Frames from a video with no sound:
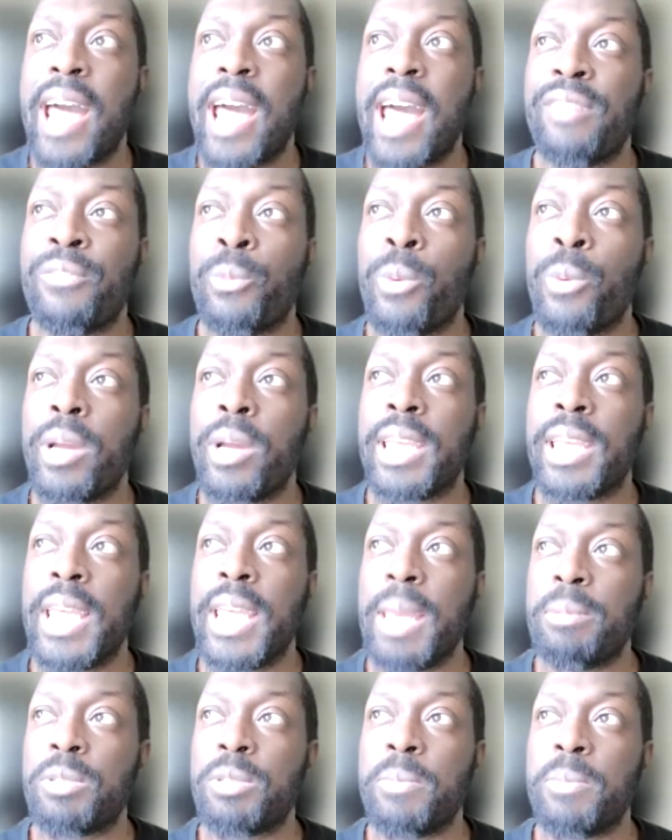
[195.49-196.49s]
what
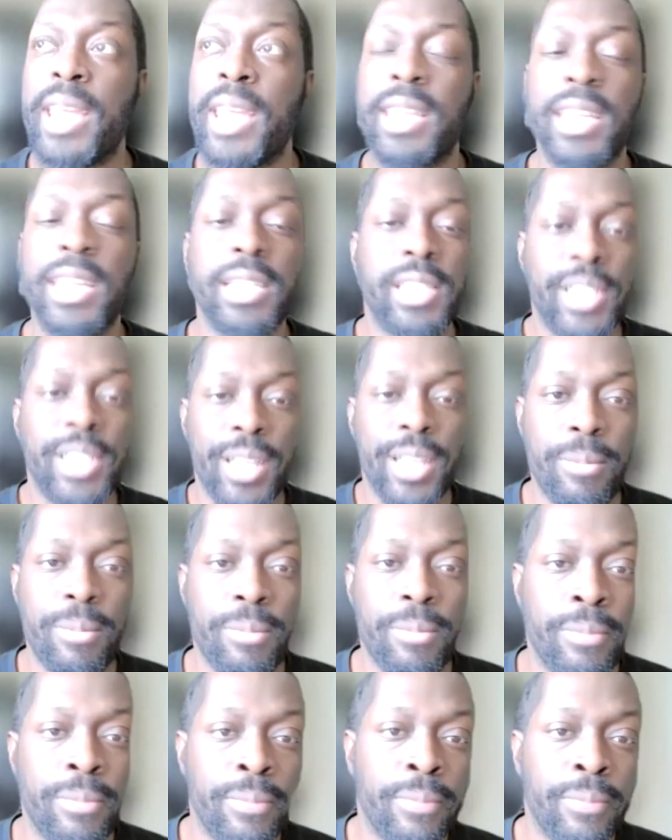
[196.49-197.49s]
keeps me in the
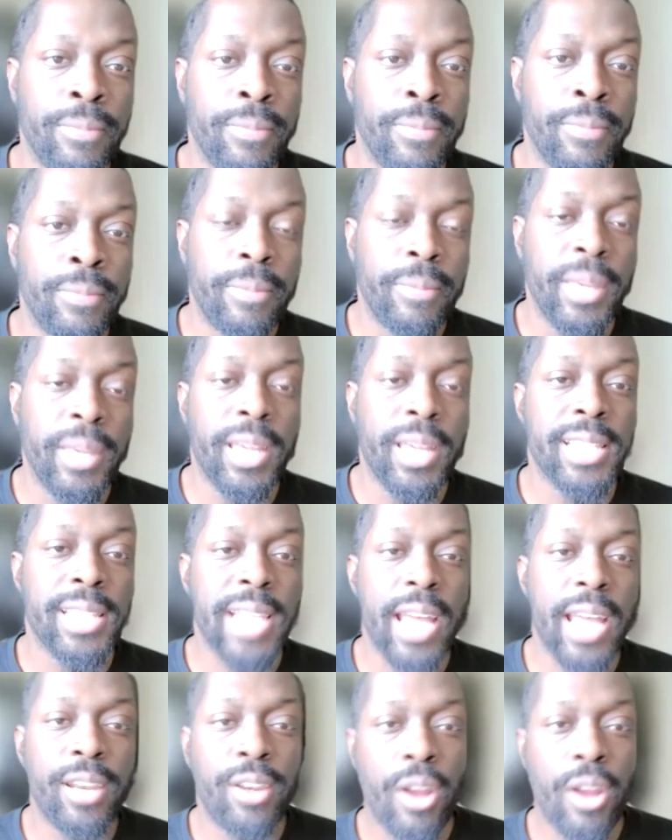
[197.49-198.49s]
gym, because
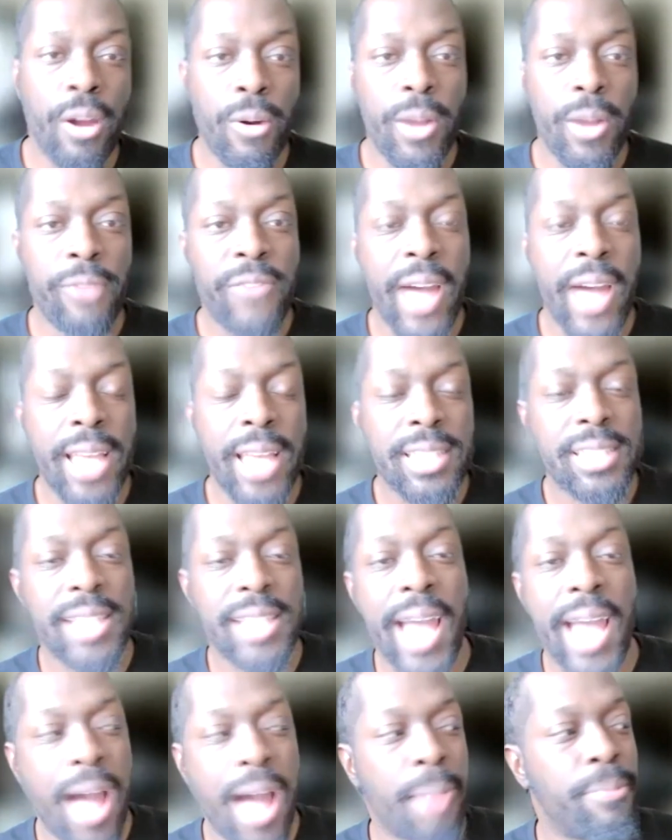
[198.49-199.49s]
I know if I
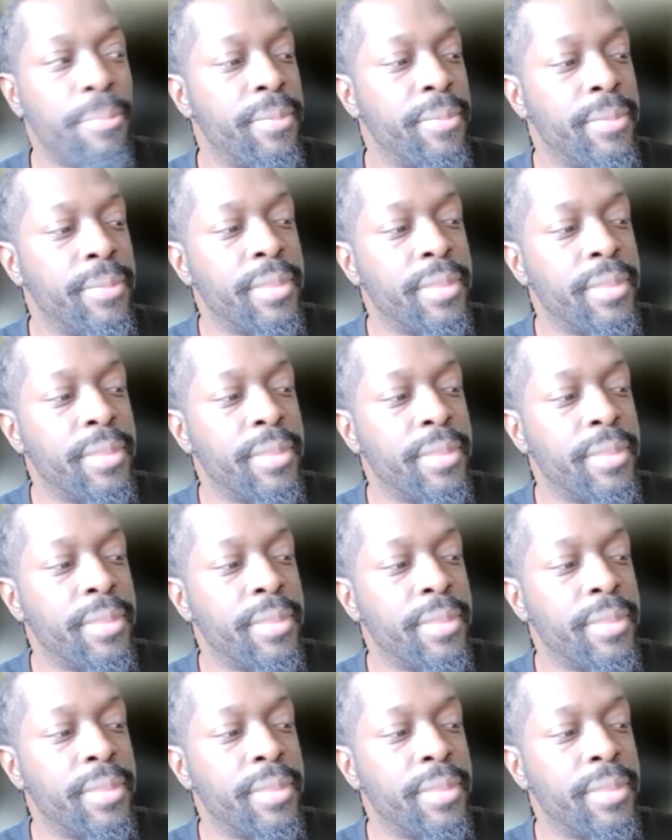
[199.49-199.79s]
stop,